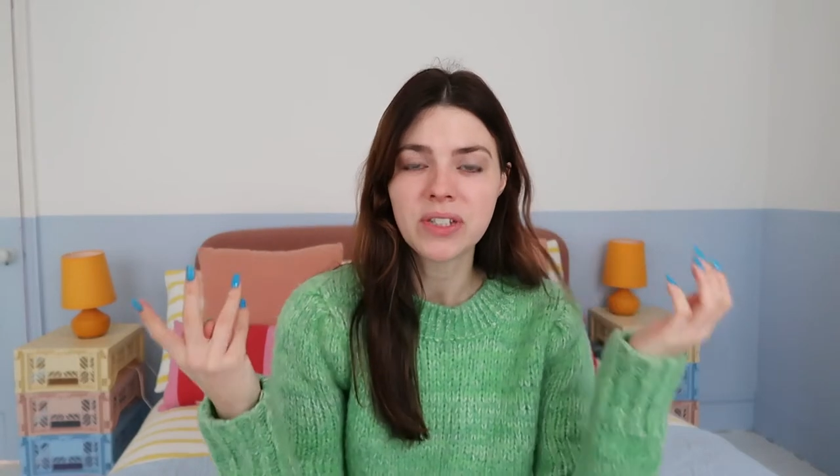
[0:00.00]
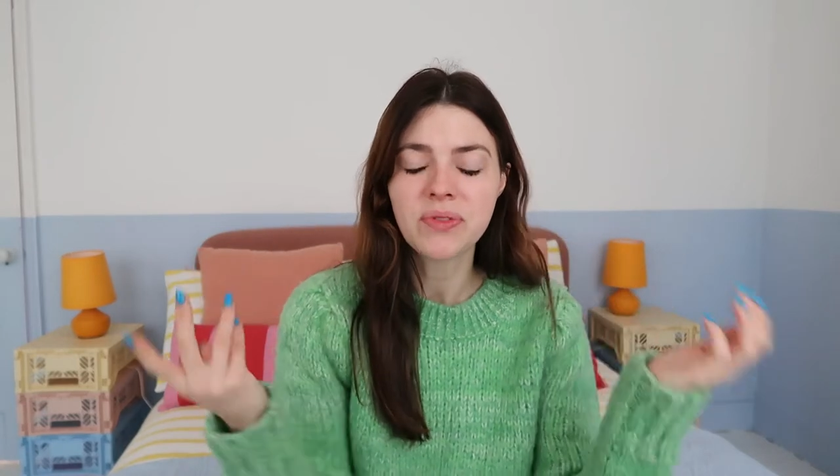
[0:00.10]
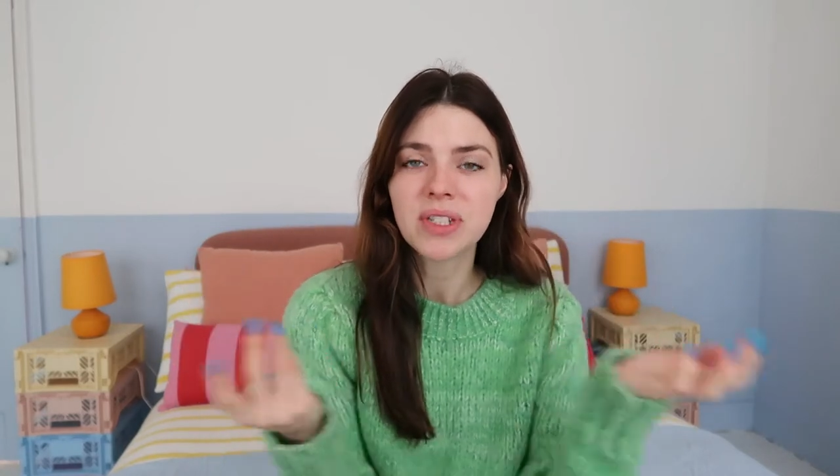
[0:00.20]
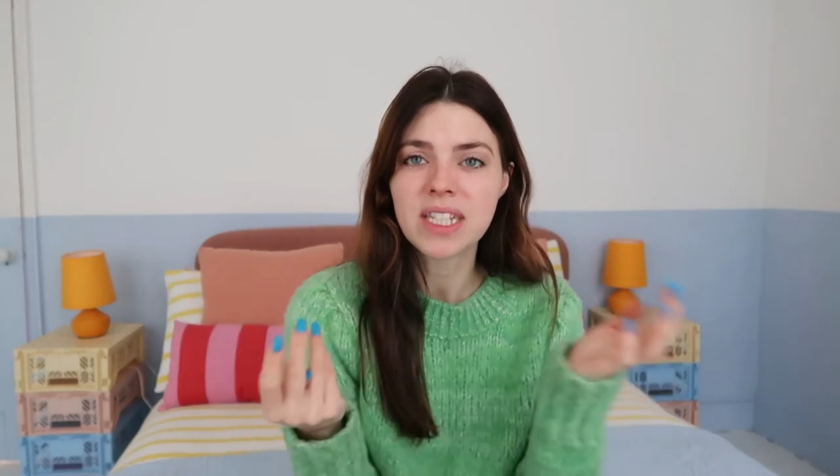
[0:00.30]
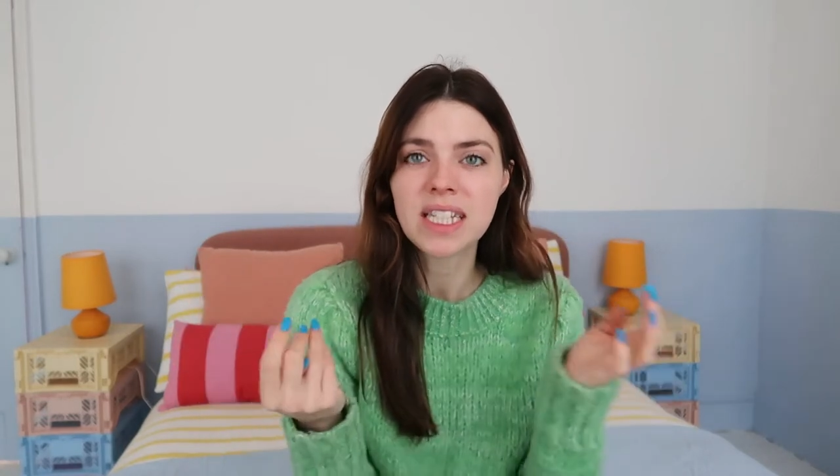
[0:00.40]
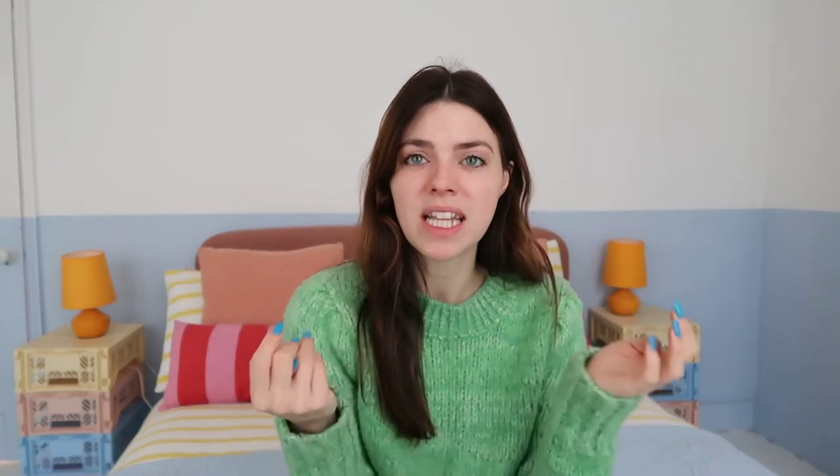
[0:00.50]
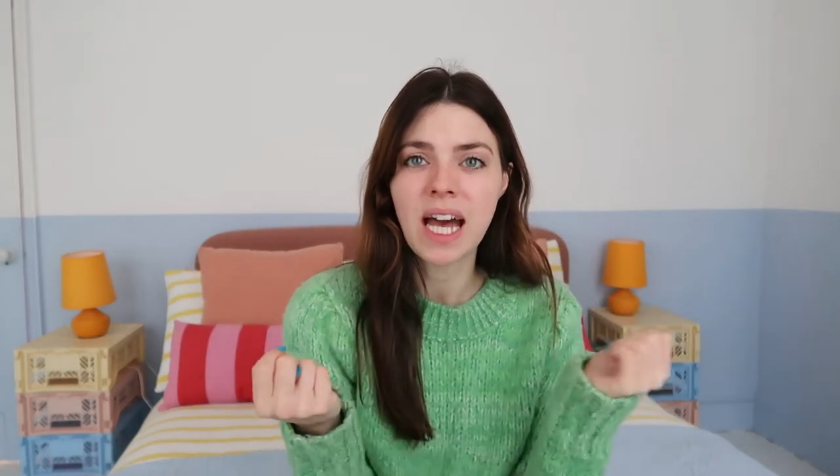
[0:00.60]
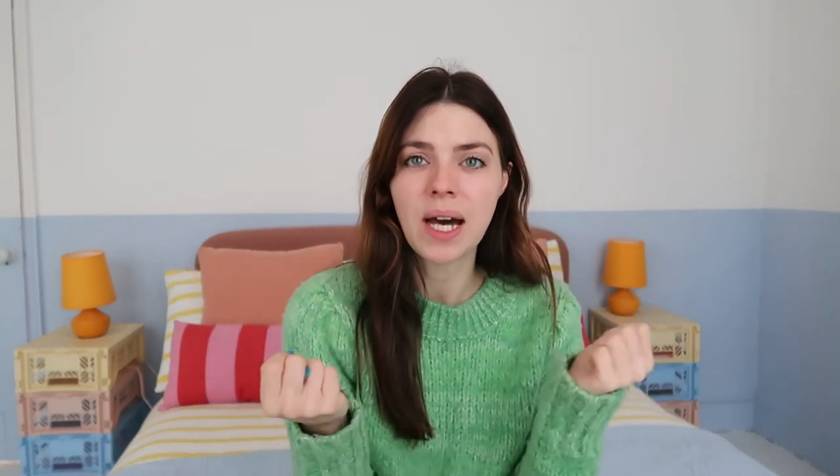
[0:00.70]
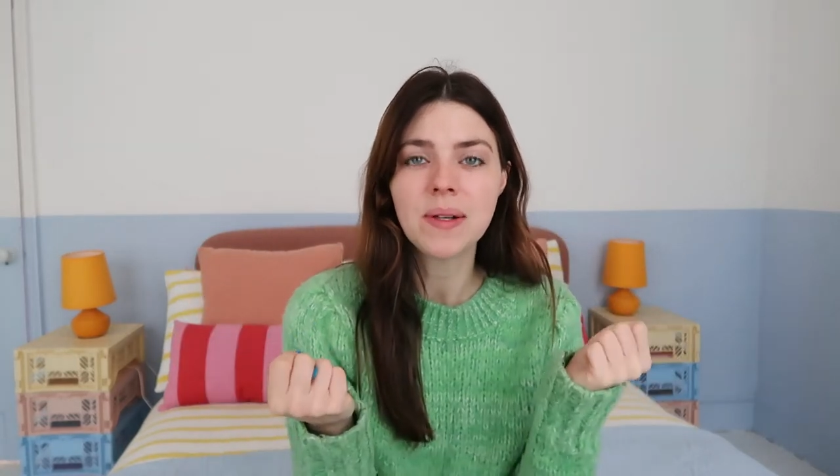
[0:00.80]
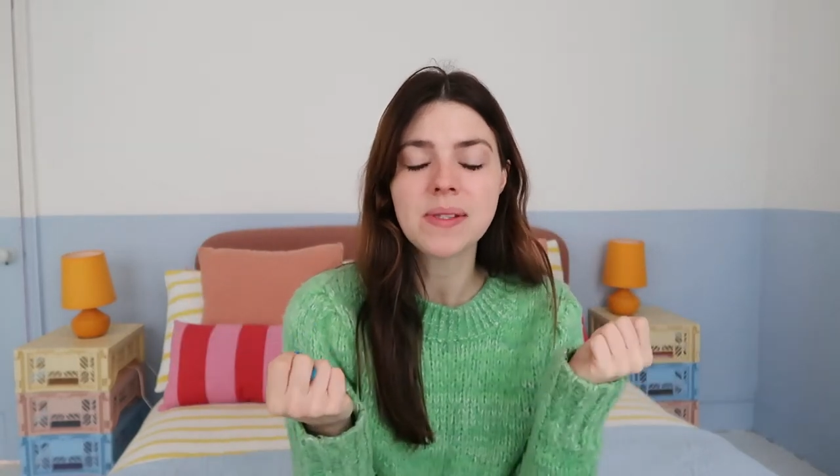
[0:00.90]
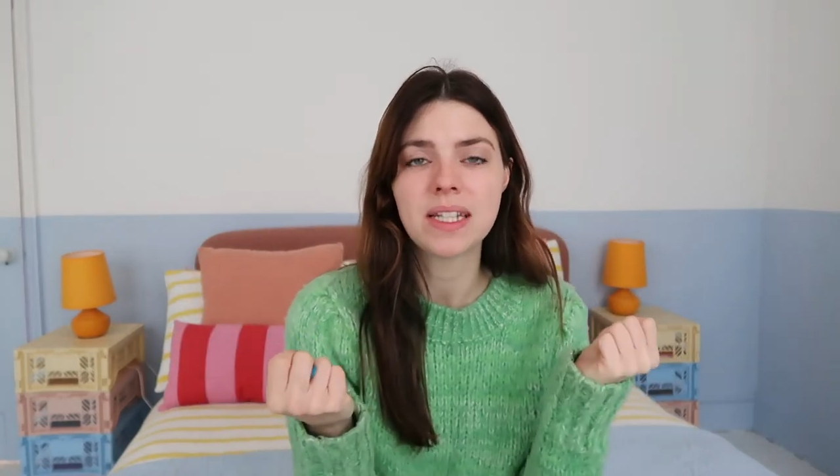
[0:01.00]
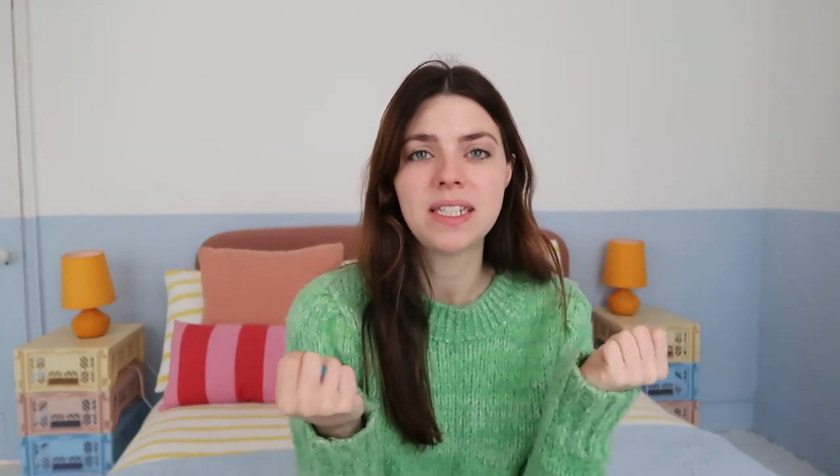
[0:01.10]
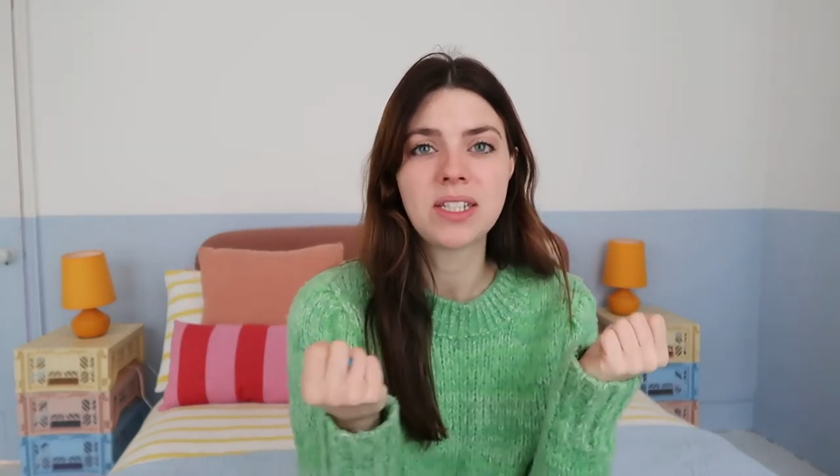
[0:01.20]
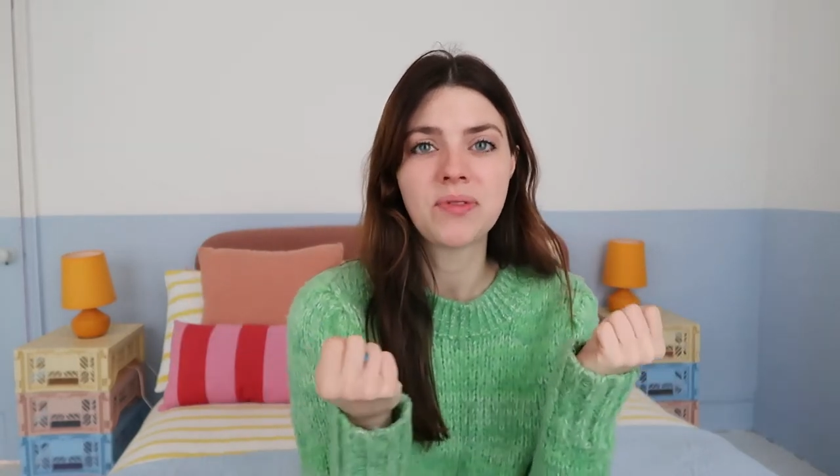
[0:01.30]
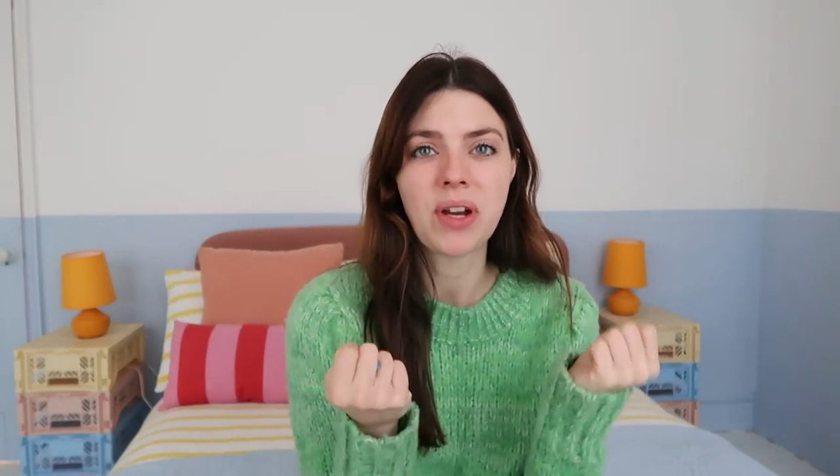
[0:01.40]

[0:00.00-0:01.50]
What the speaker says: I feel like in the house, I need a